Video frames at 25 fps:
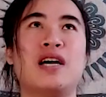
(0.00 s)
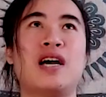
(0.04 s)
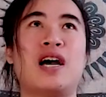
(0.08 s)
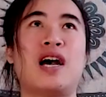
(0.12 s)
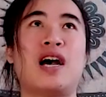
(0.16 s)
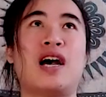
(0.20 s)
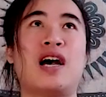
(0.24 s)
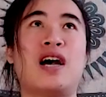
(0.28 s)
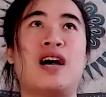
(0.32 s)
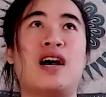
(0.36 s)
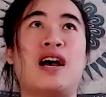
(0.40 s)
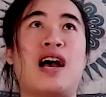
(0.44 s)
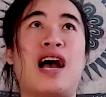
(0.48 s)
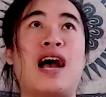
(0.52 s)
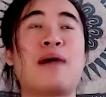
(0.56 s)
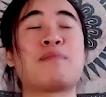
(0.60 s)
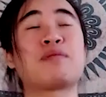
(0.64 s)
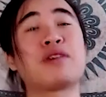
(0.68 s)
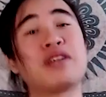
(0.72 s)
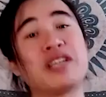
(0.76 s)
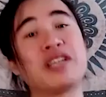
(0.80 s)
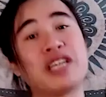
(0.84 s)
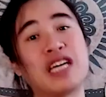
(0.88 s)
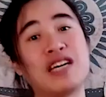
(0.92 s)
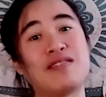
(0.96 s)
I'm
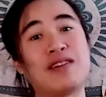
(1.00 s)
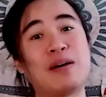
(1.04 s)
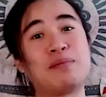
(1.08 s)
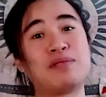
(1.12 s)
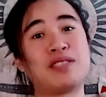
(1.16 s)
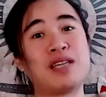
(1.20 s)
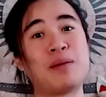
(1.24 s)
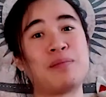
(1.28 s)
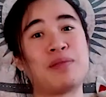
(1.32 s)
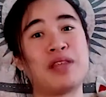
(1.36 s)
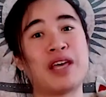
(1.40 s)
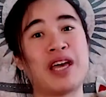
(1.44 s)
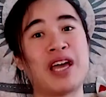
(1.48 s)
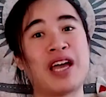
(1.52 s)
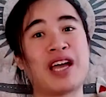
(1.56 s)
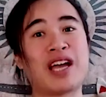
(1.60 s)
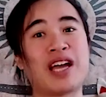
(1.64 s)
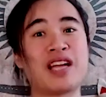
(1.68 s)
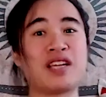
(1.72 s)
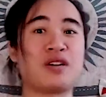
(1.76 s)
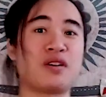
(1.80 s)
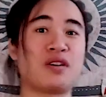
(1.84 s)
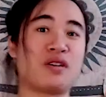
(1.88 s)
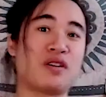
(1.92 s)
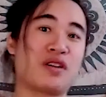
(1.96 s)
gonna give up something and
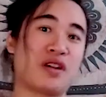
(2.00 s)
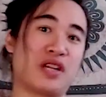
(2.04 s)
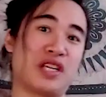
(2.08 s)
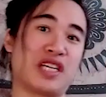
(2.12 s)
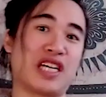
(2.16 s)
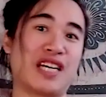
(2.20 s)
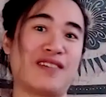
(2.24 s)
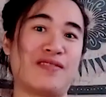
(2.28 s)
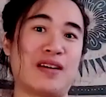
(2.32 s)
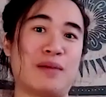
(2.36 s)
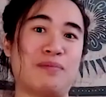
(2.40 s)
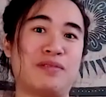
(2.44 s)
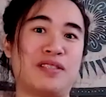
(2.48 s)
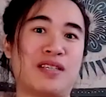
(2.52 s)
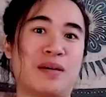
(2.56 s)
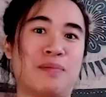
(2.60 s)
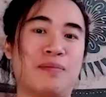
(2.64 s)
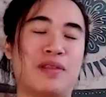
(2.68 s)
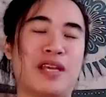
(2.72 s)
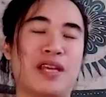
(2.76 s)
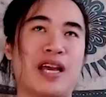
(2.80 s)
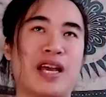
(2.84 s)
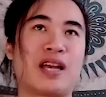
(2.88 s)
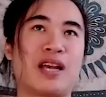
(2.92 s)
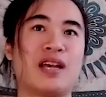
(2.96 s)
you're gonna give up
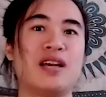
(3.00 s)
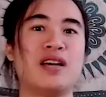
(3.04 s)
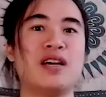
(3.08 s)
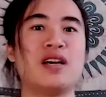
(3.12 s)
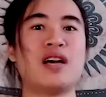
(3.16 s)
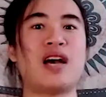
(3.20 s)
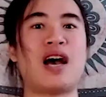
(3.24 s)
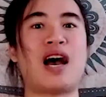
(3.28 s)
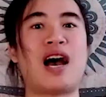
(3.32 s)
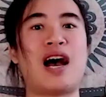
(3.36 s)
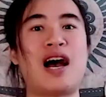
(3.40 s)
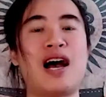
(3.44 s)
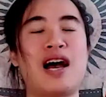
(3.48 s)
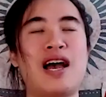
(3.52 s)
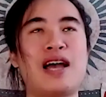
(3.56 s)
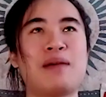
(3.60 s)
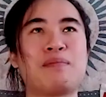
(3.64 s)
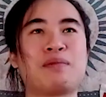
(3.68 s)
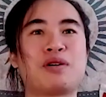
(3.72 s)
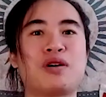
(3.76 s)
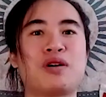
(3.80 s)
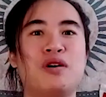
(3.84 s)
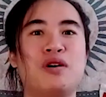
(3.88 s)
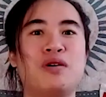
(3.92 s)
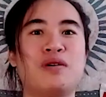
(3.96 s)
something. I'm
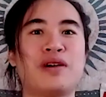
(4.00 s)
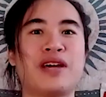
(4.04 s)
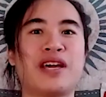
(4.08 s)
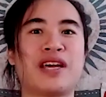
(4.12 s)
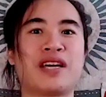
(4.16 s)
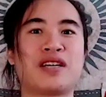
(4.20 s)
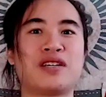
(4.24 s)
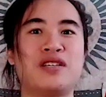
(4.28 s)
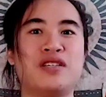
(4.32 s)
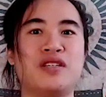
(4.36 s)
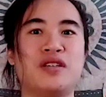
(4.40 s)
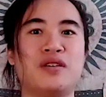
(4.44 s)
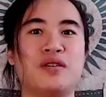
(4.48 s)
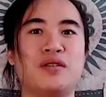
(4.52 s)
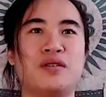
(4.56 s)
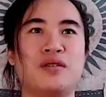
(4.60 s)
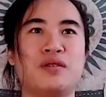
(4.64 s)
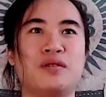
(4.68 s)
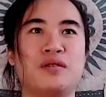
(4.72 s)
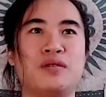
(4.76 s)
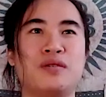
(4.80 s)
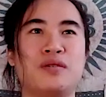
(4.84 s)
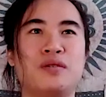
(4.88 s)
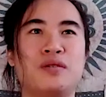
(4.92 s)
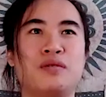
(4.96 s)
going
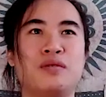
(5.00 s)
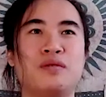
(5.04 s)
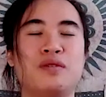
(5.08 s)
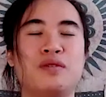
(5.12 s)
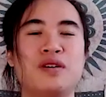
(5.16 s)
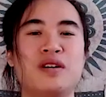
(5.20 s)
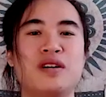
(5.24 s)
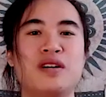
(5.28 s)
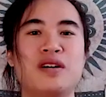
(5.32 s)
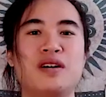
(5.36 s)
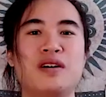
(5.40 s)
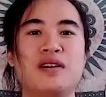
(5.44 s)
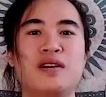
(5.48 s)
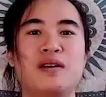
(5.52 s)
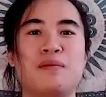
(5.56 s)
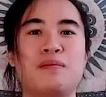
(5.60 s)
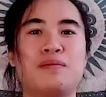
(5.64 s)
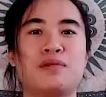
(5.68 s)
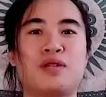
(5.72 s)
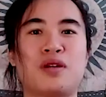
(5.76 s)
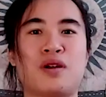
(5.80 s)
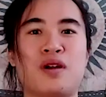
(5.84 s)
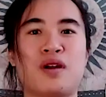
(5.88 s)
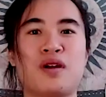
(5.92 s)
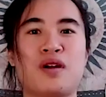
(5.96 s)
to
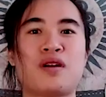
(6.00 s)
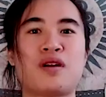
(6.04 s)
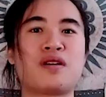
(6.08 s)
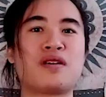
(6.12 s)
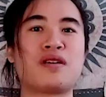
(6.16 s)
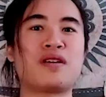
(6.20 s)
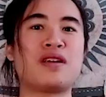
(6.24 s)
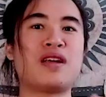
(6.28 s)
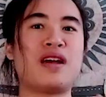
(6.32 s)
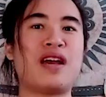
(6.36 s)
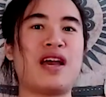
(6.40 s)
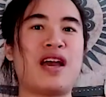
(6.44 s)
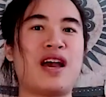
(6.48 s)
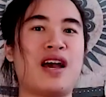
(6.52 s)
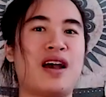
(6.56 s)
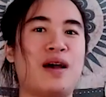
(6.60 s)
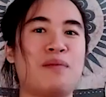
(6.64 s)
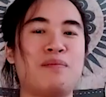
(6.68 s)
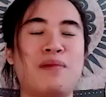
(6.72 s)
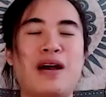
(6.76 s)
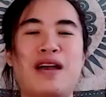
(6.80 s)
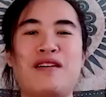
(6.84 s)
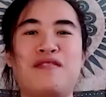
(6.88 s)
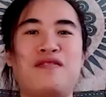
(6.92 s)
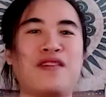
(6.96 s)
turn
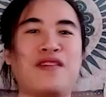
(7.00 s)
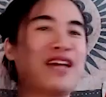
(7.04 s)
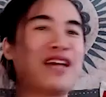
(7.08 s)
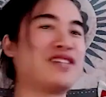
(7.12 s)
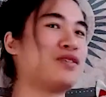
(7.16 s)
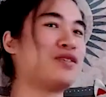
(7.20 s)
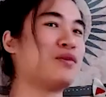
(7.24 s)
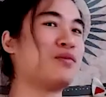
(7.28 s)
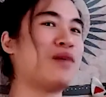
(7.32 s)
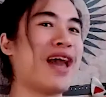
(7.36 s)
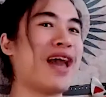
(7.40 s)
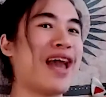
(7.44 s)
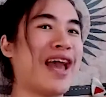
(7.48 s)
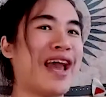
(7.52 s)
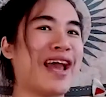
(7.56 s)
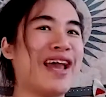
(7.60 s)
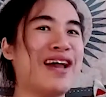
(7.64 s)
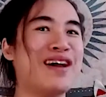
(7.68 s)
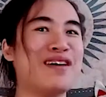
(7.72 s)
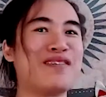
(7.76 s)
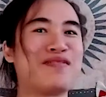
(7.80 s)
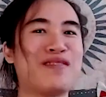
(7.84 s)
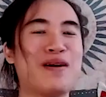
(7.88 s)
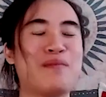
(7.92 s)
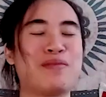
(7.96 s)
my face away
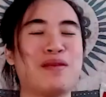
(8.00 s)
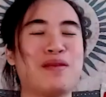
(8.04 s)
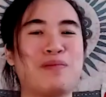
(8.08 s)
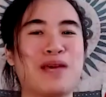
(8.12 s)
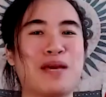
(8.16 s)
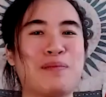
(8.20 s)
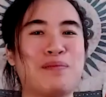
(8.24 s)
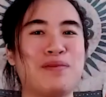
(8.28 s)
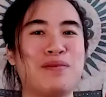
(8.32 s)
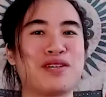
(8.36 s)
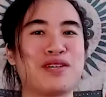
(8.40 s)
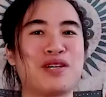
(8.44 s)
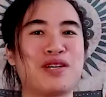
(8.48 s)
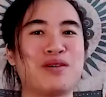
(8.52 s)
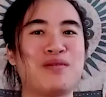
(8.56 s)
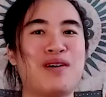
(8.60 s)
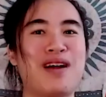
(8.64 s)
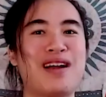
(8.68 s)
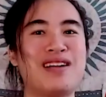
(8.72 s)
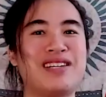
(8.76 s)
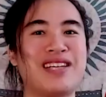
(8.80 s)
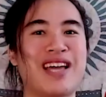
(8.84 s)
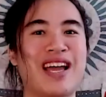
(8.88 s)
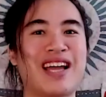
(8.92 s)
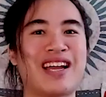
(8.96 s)
from the people you are
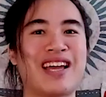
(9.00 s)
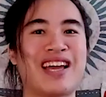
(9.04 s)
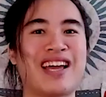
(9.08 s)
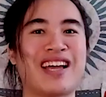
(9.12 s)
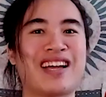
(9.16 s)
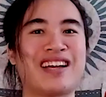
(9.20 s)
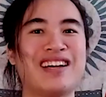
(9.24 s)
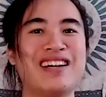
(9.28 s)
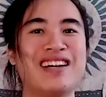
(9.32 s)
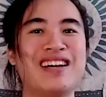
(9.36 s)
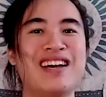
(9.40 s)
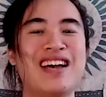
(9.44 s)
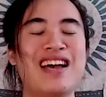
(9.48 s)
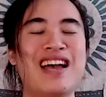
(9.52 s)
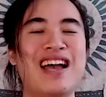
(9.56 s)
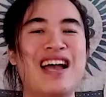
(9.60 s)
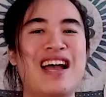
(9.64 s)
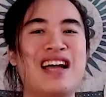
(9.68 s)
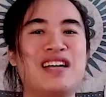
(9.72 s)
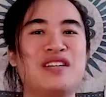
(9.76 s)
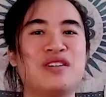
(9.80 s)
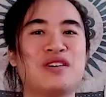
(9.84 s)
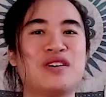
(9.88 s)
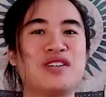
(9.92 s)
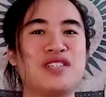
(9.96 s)
dating
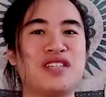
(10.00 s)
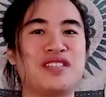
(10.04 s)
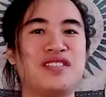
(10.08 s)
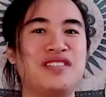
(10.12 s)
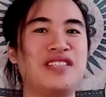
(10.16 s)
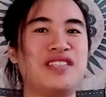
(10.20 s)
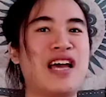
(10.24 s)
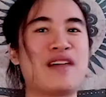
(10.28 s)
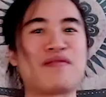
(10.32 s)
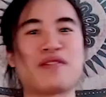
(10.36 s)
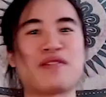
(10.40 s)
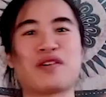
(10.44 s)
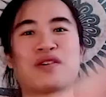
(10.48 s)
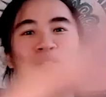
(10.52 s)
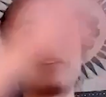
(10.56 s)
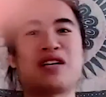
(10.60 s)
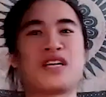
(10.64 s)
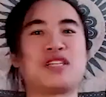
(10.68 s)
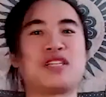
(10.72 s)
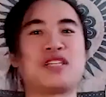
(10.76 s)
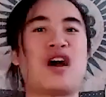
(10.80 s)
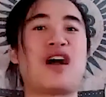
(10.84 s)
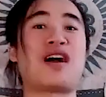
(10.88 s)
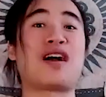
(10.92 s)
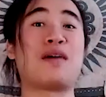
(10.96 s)
and you're just never going to
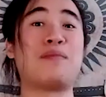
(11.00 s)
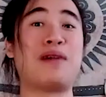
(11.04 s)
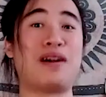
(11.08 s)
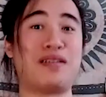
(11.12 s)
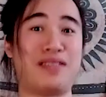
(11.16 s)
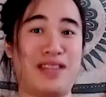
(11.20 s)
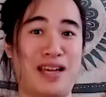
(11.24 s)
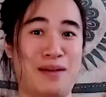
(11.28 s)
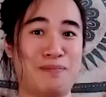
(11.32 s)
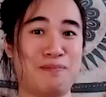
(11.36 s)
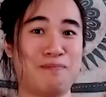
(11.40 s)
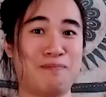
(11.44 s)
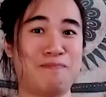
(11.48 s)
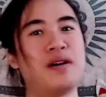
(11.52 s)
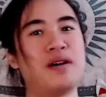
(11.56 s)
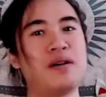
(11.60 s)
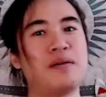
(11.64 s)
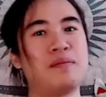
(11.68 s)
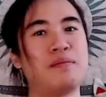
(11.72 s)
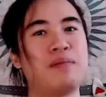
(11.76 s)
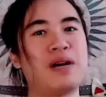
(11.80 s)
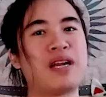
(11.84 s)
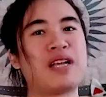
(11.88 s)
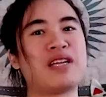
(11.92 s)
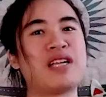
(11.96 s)
talk about them.
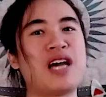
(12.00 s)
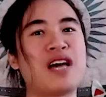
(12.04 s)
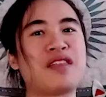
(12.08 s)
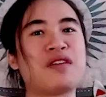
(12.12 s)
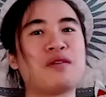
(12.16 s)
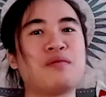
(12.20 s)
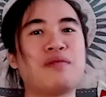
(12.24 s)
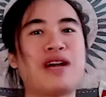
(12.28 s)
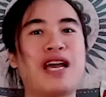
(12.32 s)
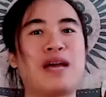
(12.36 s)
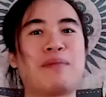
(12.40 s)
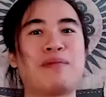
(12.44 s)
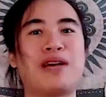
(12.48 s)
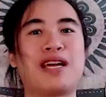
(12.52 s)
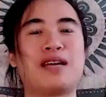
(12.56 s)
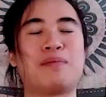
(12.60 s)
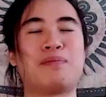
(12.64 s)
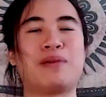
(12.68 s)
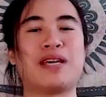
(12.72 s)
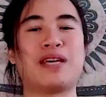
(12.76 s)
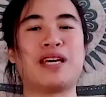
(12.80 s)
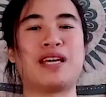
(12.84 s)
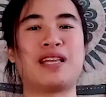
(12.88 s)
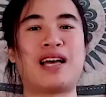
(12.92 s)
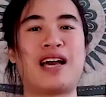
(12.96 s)
But another way might
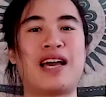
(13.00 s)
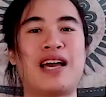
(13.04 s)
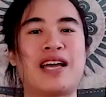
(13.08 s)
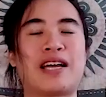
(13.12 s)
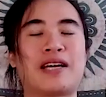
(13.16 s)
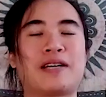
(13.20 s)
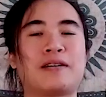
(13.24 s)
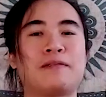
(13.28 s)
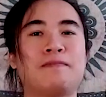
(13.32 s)
be like,